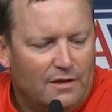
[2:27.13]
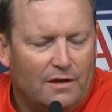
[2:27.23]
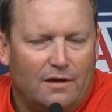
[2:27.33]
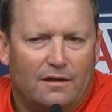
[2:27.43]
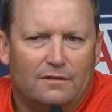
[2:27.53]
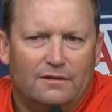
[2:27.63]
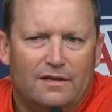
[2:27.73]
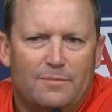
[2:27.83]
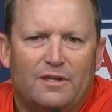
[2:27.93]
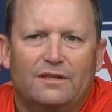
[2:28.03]
uh,
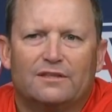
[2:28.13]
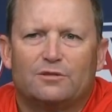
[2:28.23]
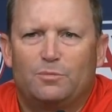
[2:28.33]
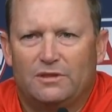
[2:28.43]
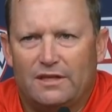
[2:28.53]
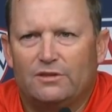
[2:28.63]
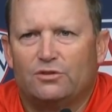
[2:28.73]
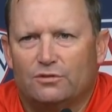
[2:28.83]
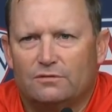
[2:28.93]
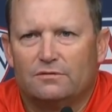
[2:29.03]
limitless
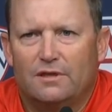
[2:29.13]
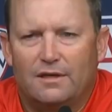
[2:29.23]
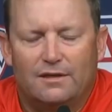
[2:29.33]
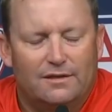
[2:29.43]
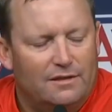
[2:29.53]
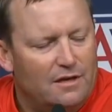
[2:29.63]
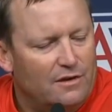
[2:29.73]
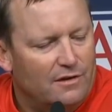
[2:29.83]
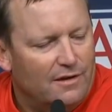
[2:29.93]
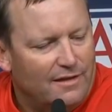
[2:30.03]
potential uh, in
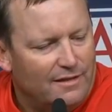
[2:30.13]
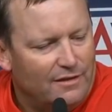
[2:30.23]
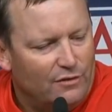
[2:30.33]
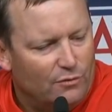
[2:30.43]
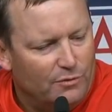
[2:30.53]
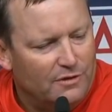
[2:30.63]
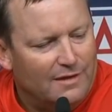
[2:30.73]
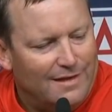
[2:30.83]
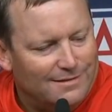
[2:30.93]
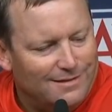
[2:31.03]
Hunter, and I think he'll
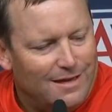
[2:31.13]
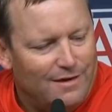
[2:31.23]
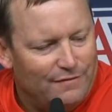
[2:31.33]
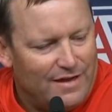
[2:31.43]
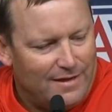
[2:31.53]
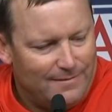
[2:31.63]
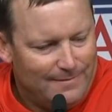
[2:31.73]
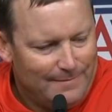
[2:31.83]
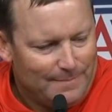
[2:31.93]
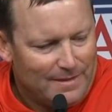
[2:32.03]
realize a lot of that
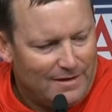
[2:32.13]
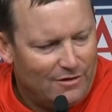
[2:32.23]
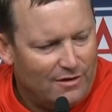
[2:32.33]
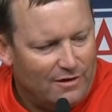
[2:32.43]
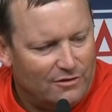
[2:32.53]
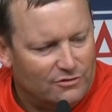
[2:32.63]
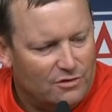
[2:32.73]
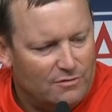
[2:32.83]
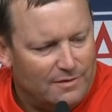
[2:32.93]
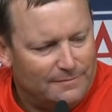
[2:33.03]
here at
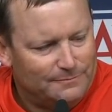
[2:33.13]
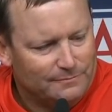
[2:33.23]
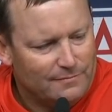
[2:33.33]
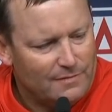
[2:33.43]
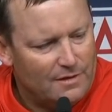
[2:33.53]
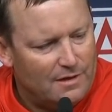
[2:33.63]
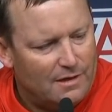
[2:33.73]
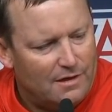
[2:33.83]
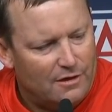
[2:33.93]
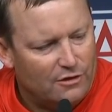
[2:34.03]
Arizona.
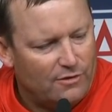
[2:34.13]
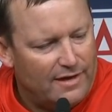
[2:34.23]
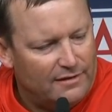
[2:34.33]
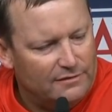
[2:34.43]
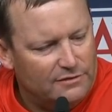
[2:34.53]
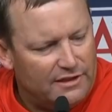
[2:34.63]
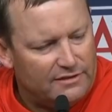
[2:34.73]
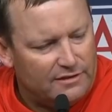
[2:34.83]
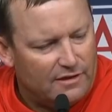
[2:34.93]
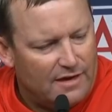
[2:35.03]
Uh, Hunter Cranton,
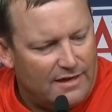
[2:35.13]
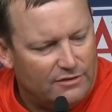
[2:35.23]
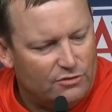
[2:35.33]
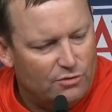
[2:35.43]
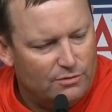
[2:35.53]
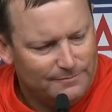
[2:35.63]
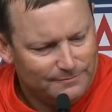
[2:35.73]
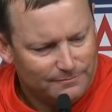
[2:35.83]
JSerra High School